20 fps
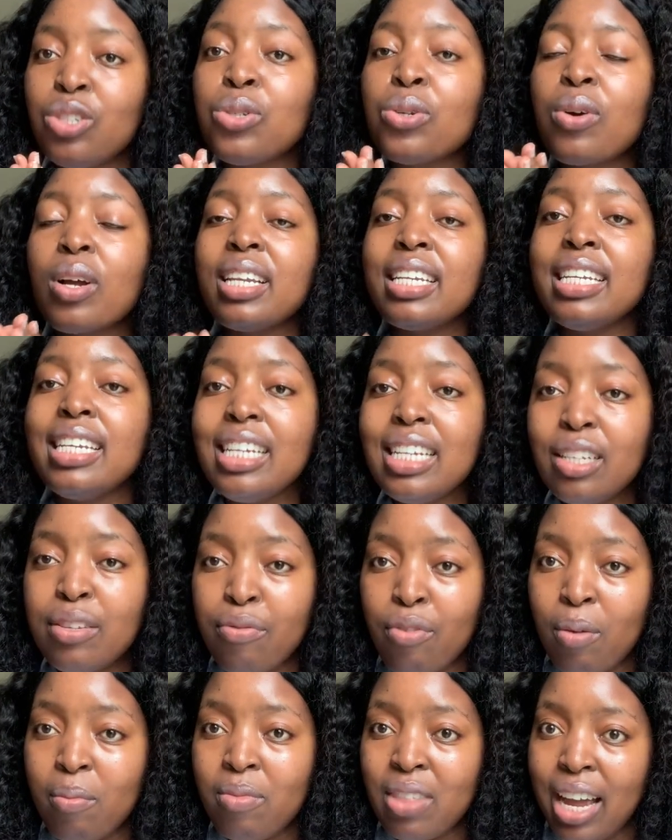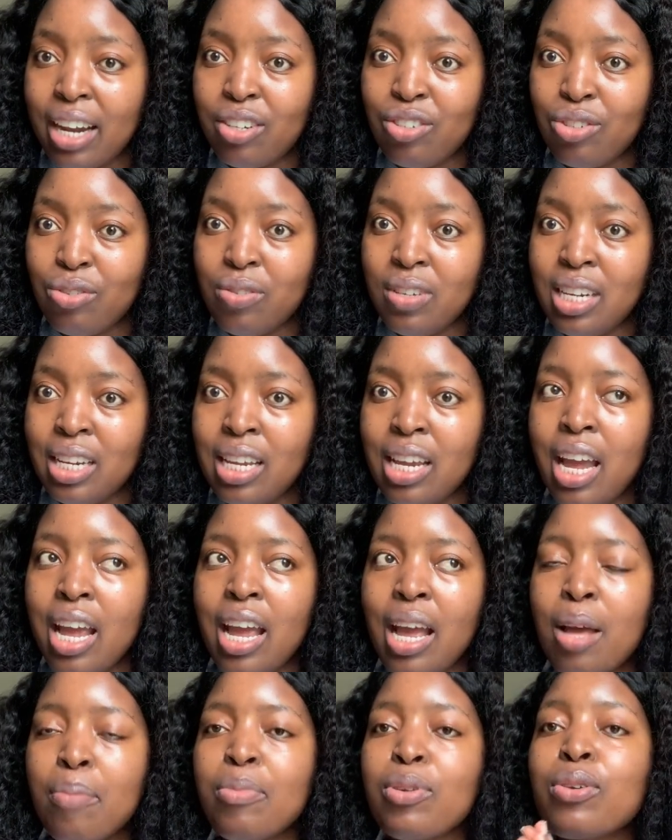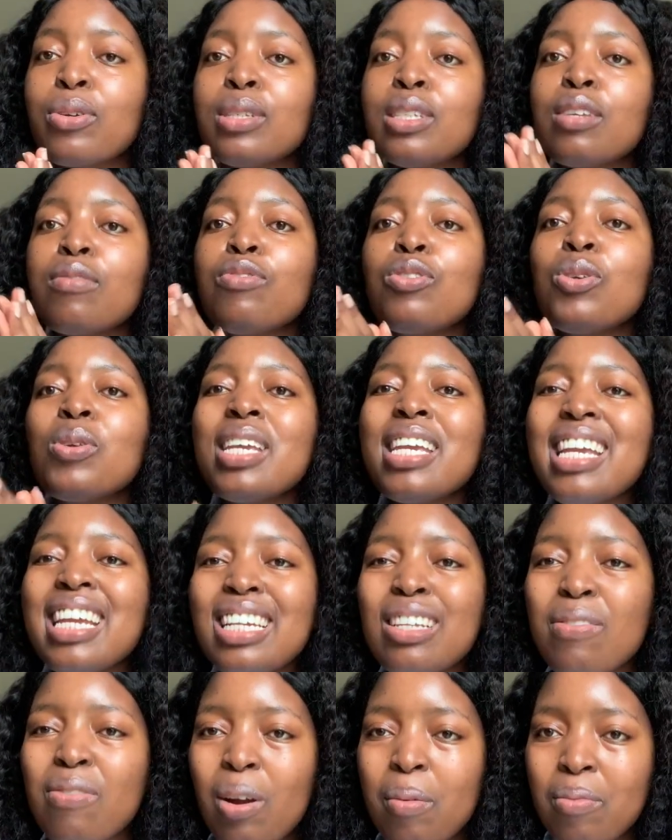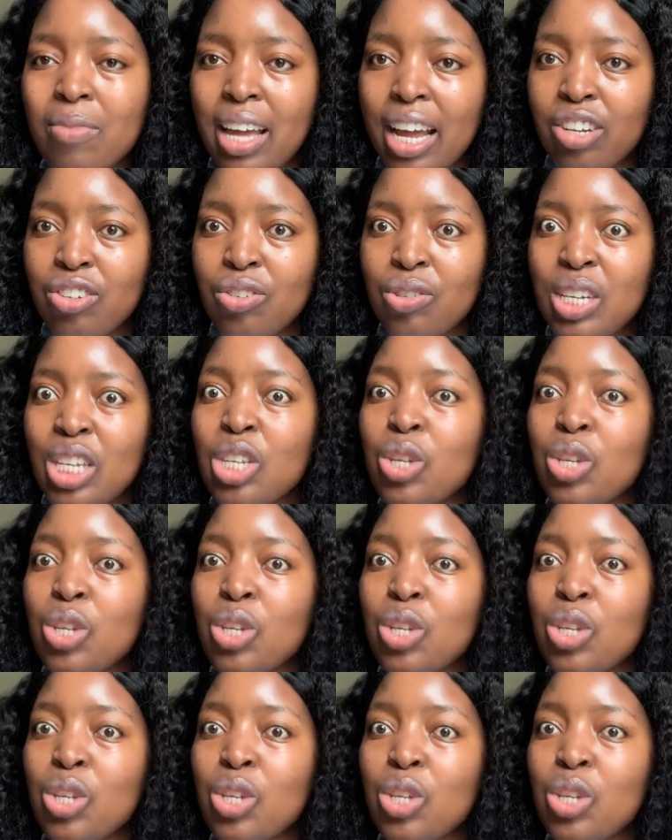Do not eat from that tree, because if you eat from that tree,